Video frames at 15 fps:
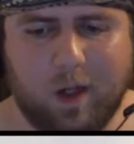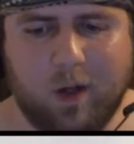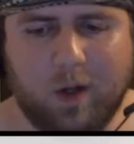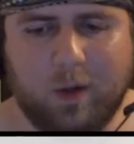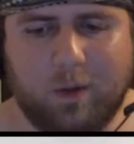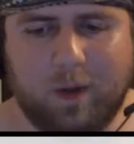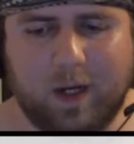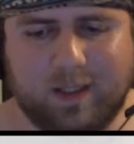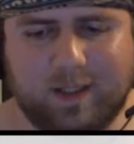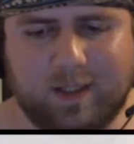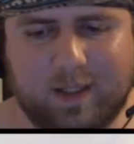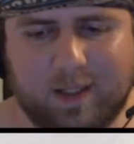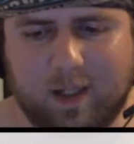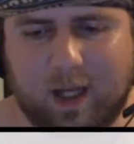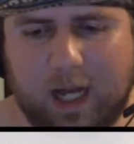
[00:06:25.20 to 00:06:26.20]

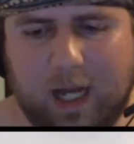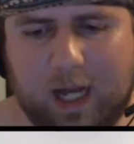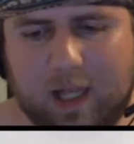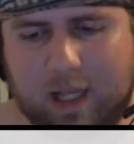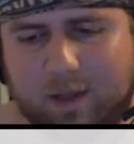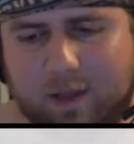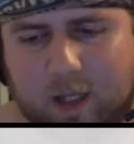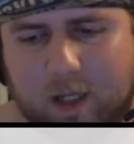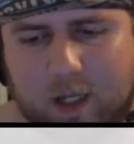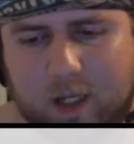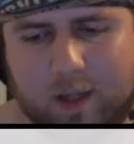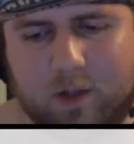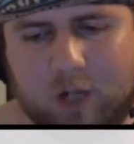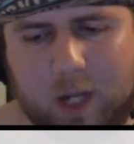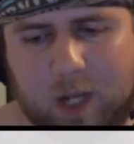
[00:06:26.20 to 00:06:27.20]
Right. I like
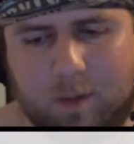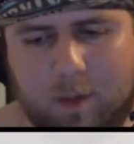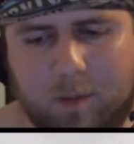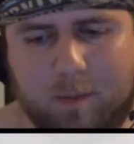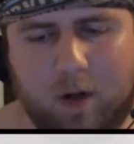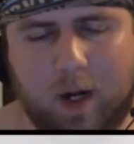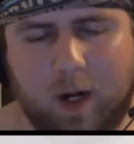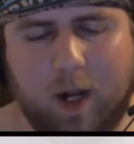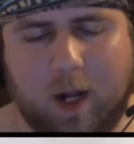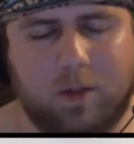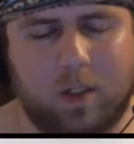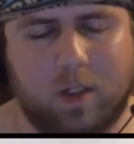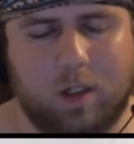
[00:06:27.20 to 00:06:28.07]
the tribal burnout.